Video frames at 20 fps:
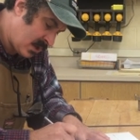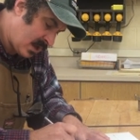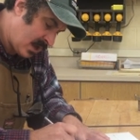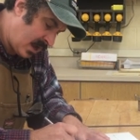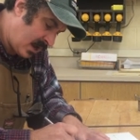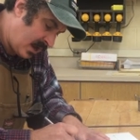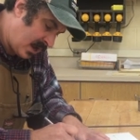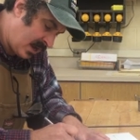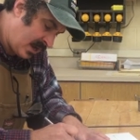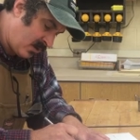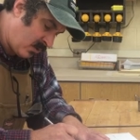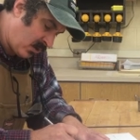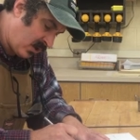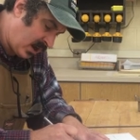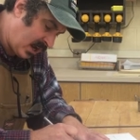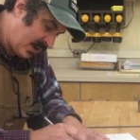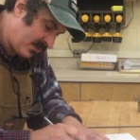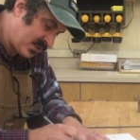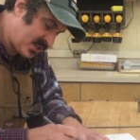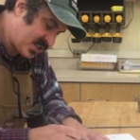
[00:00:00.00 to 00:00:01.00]
and anywhere that
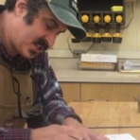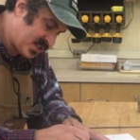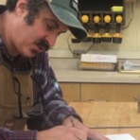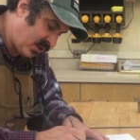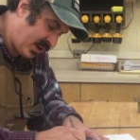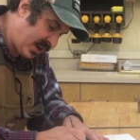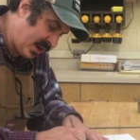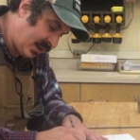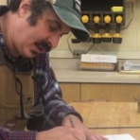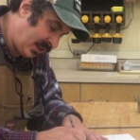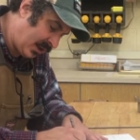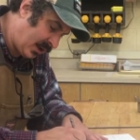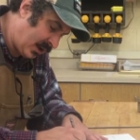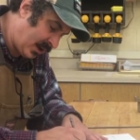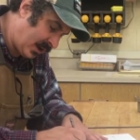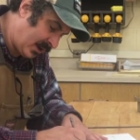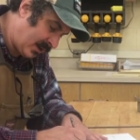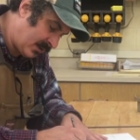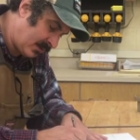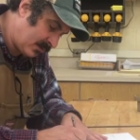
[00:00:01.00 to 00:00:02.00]
I have a straight
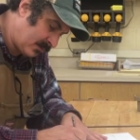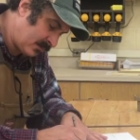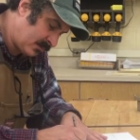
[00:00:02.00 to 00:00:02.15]
line.